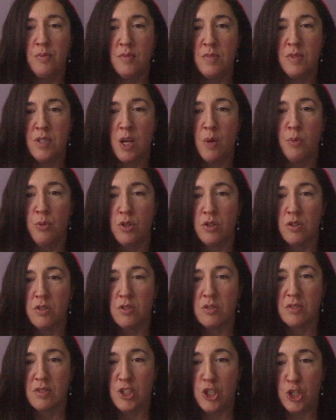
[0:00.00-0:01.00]

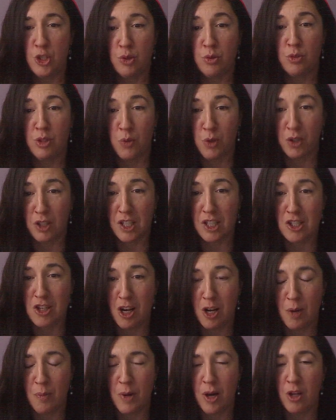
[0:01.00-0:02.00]
number two that we're going to
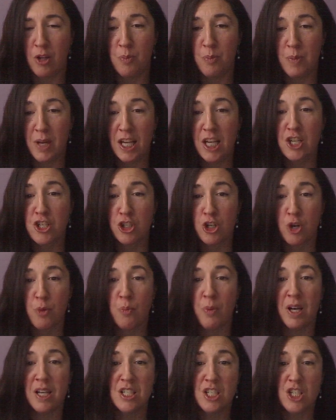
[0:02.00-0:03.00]
talk about, make sure your
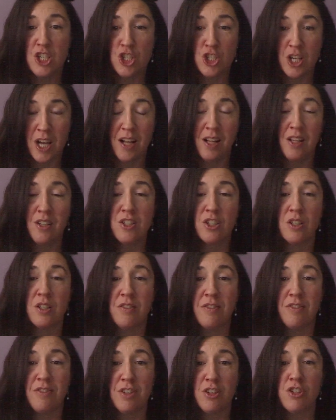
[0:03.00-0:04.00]
Pisces child
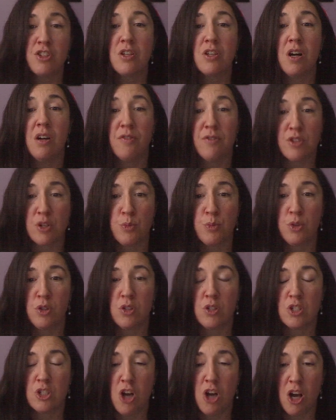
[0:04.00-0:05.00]
feels
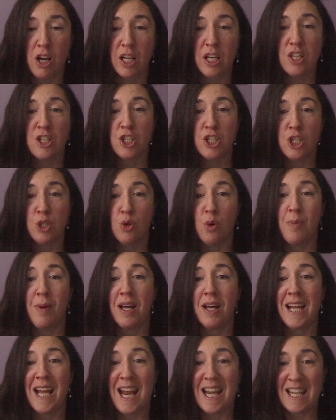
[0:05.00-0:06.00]
comfortable talking to you
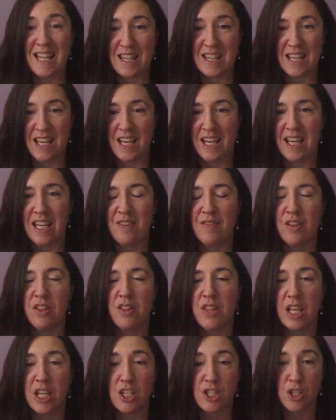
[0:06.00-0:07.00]
about anything, even
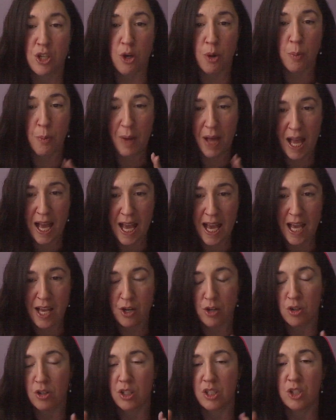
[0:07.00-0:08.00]
things that are bad
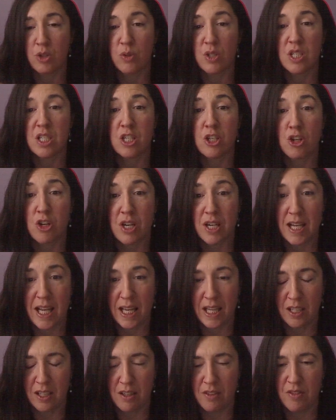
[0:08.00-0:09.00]
or you consider it
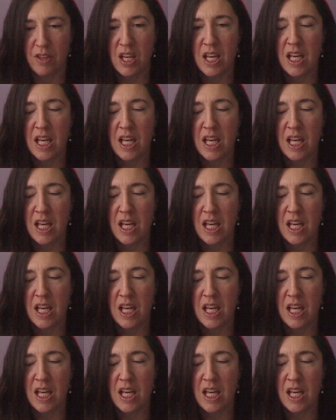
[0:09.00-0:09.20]
negative.